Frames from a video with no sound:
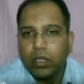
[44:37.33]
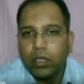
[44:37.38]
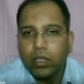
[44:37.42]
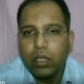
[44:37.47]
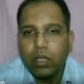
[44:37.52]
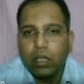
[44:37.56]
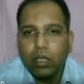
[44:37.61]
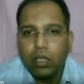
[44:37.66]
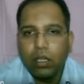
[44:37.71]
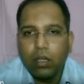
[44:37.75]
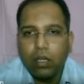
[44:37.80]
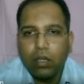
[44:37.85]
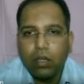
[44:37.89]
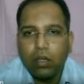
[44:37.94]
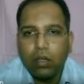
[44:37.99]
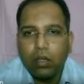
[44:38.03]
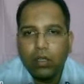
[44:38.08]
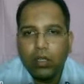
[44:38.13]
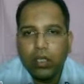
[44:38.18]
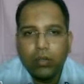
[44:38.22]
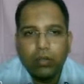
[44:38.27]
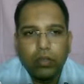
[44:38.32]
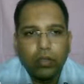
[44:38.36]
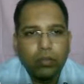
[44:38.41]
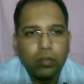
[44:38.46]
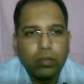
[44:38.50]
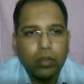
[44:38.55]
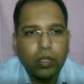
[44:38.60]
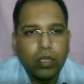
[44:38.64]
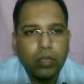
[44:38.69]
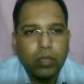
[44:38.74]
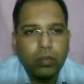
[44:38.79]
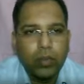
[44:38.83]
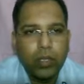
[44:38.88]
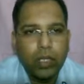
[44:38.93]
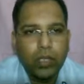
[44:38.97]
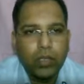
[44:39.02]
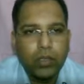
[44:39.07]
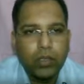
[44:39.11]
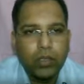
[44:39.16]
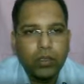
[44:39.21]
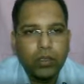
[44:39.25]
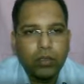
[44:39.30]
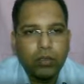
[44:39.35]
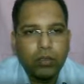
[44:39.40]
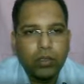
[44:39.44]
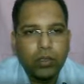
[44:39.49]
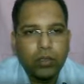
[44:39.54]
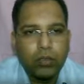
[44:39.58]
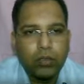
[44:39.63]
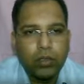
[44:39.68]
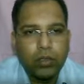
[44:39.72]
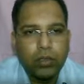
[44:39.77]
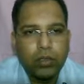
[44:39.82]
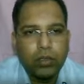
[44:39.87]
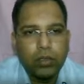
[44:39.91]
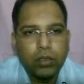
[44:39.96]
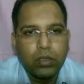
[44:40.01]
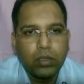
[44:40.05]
on different body parts and symptoms